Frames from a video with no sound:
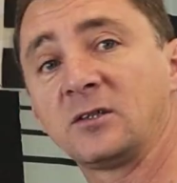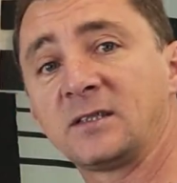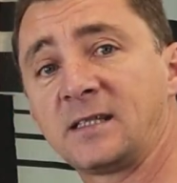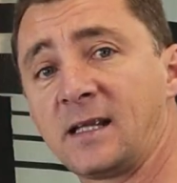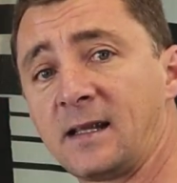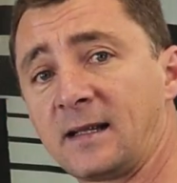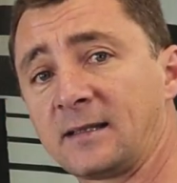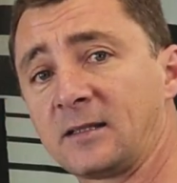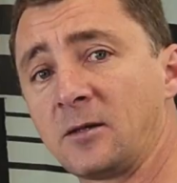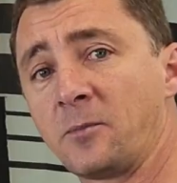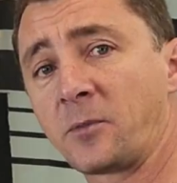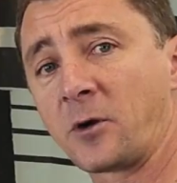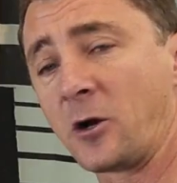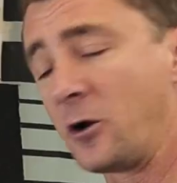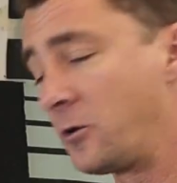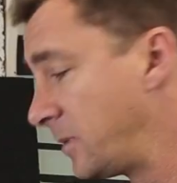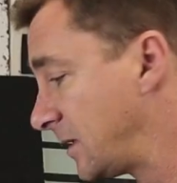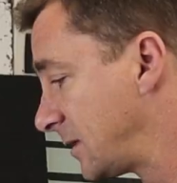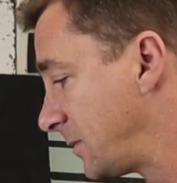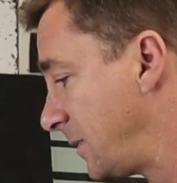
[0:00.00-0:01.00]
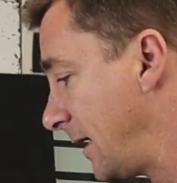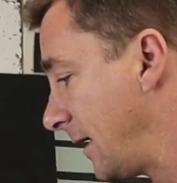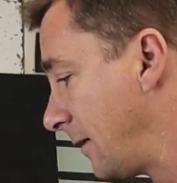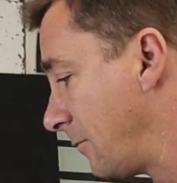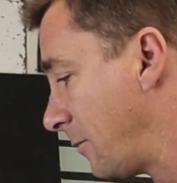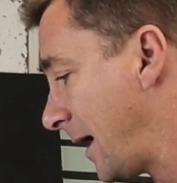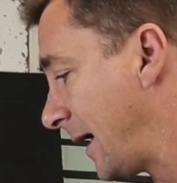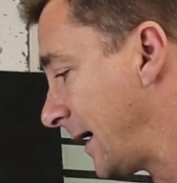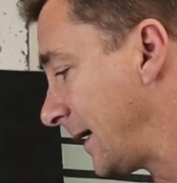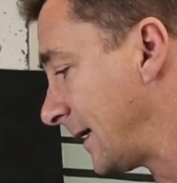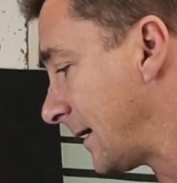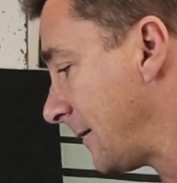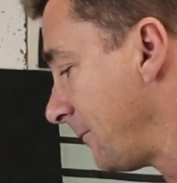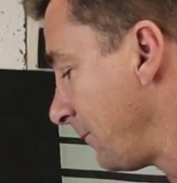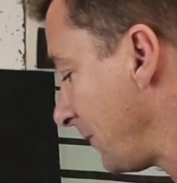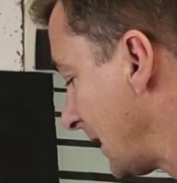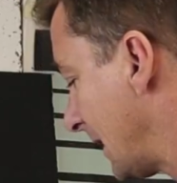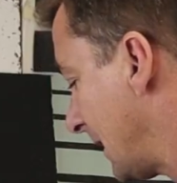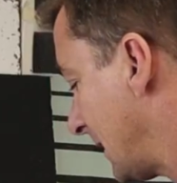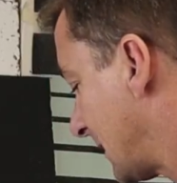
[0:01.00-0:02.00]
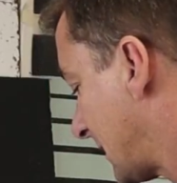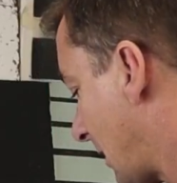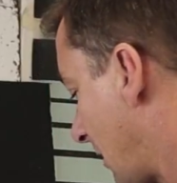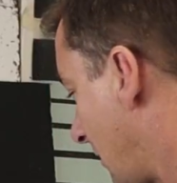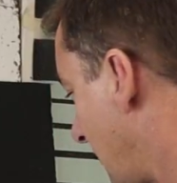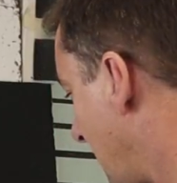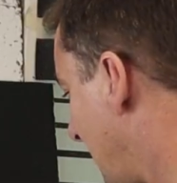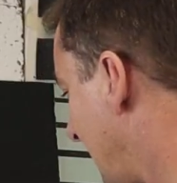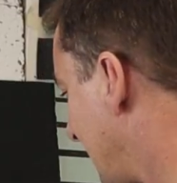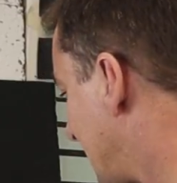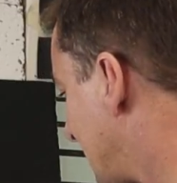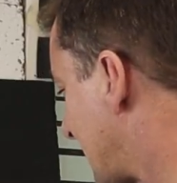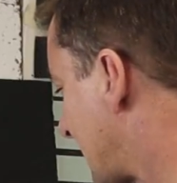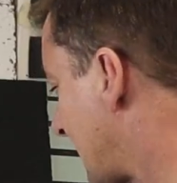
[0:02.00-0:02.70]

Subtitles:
to see that the probe is being made. So it's a